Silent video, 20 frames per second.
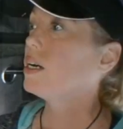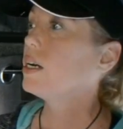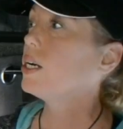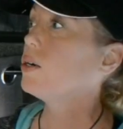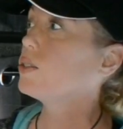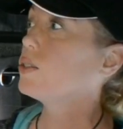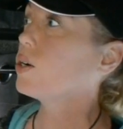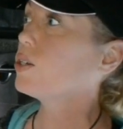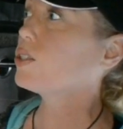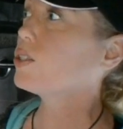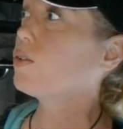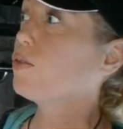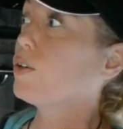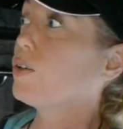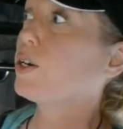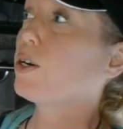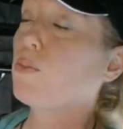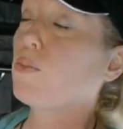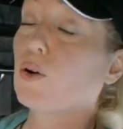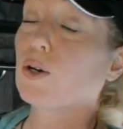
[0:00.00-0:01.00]
It was also
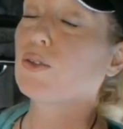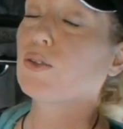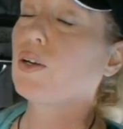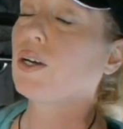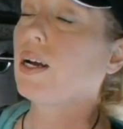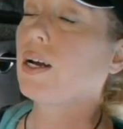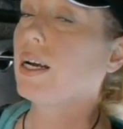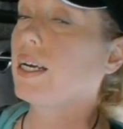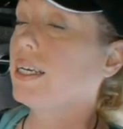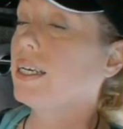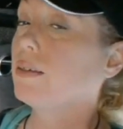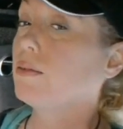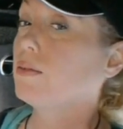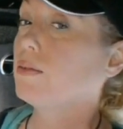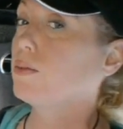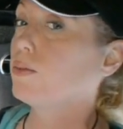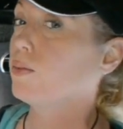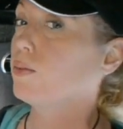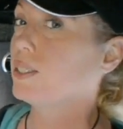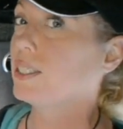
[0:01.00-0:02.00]
very important that I
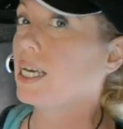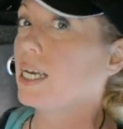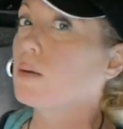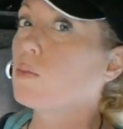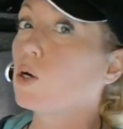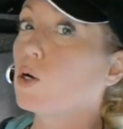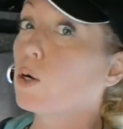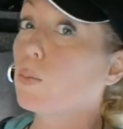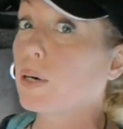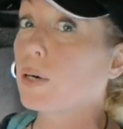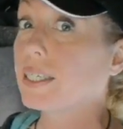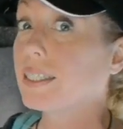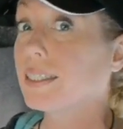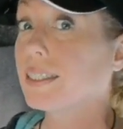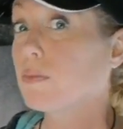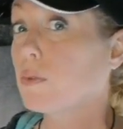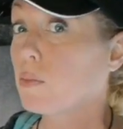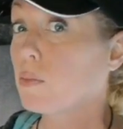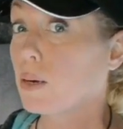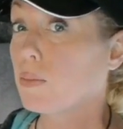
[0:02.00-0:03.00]
was able to bring
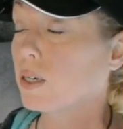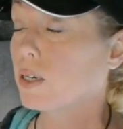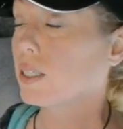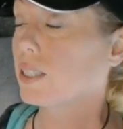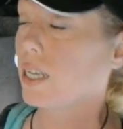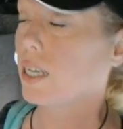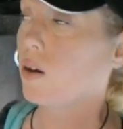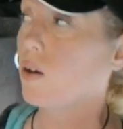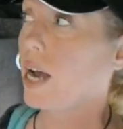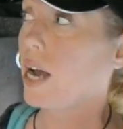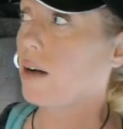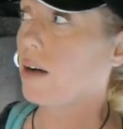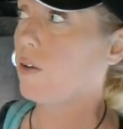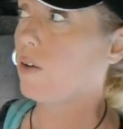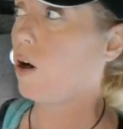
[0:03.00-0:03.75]
some of my books. I don't have